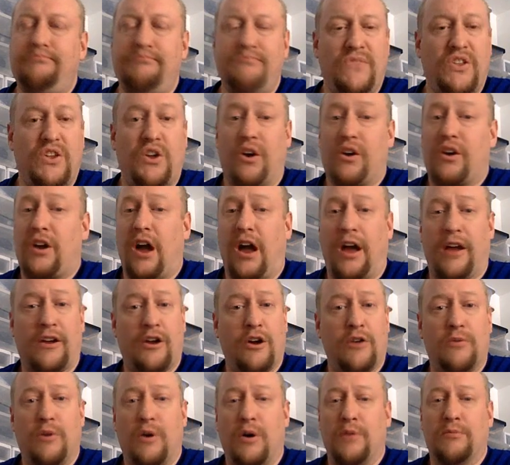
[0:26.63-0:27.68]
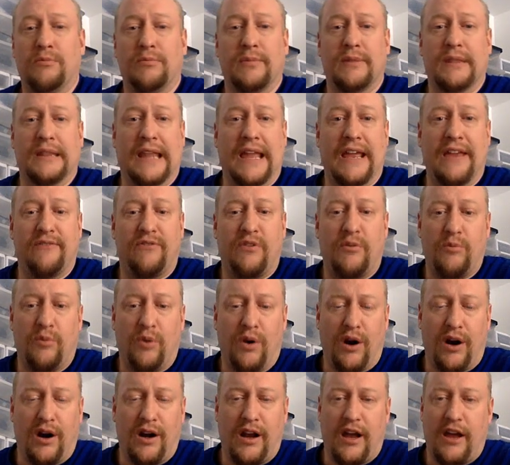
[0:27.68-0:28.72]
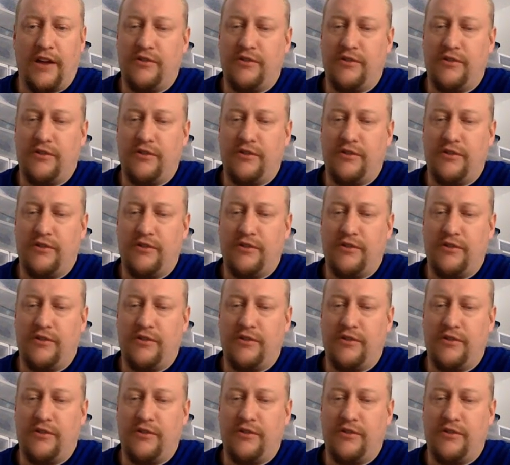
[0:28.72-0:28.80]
I come home late from work.